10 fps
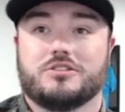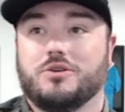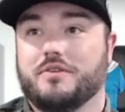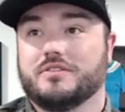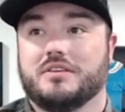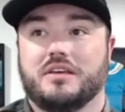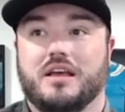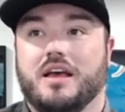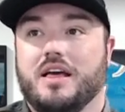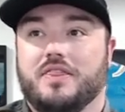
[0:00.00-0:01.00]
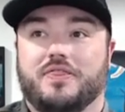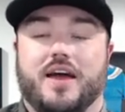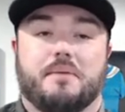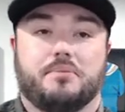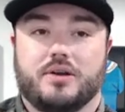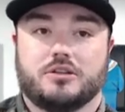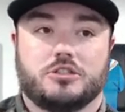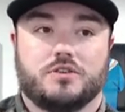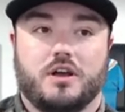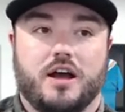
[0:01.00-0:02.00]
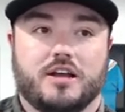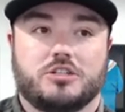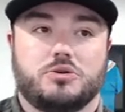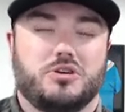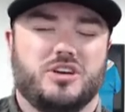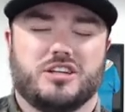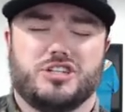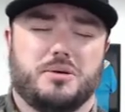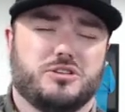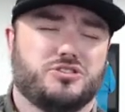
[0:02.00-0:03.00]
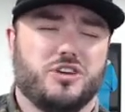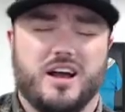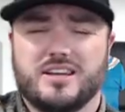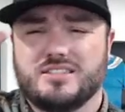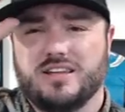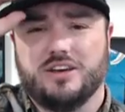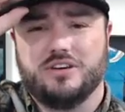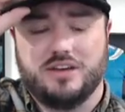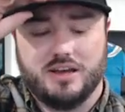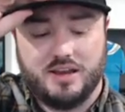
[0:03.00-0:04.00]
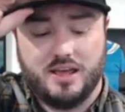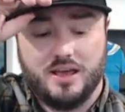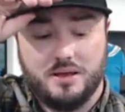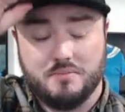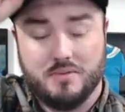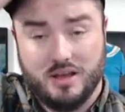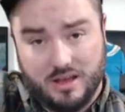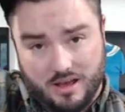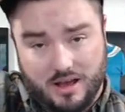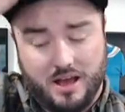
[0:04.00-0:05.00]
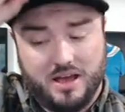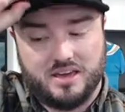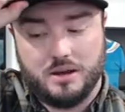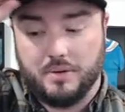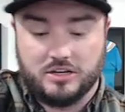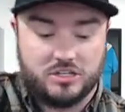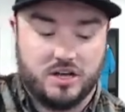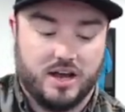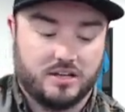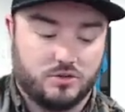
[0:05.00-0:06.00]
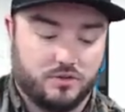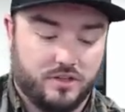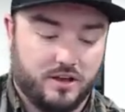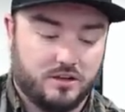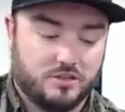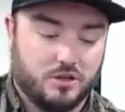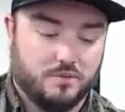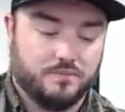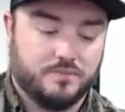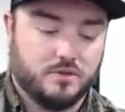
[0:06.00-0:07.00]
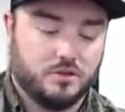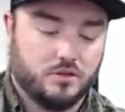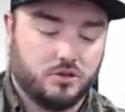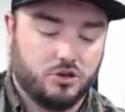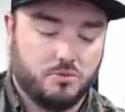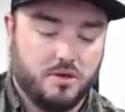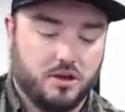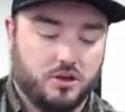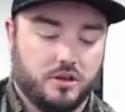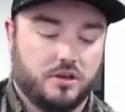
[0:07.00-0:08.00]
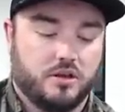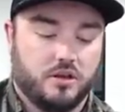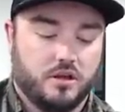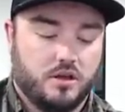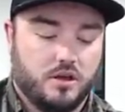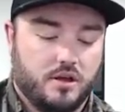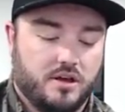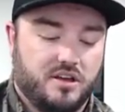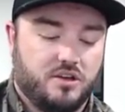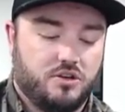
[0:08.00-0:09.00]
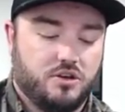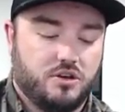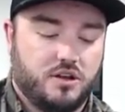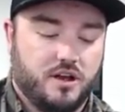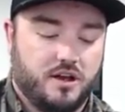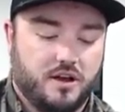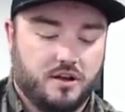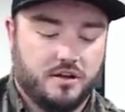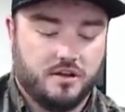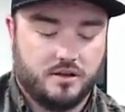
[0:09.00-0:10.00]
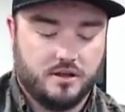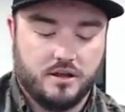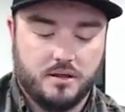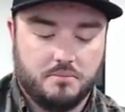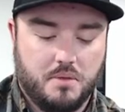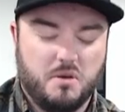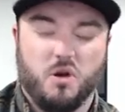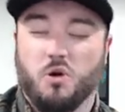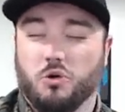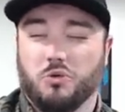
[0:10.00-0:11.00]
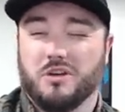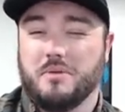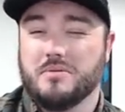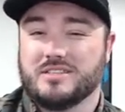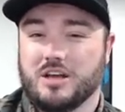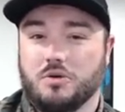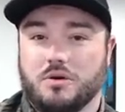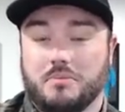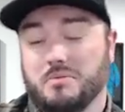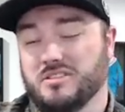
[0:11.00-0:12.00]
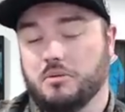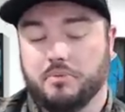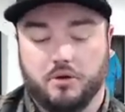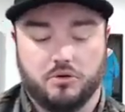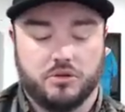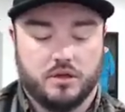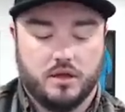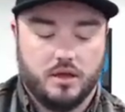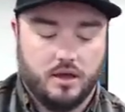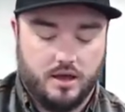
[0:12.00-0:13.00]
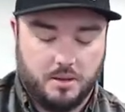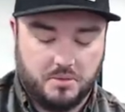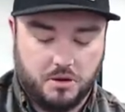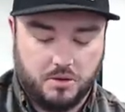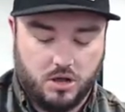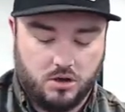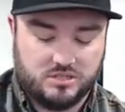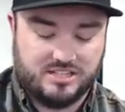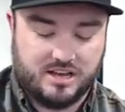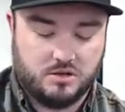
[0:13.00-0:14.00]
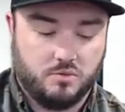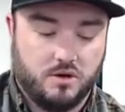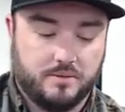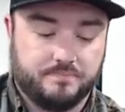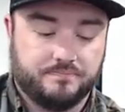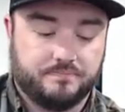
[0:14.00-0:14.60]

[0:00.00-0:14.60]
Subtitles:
so obviously that brings eyes to it. You got Jamie Drysdale, you got him. You got a bunch of guys over there, so could be a good card. Maybe hold one, maybe sell one, maybe sell both. Here we go, second one.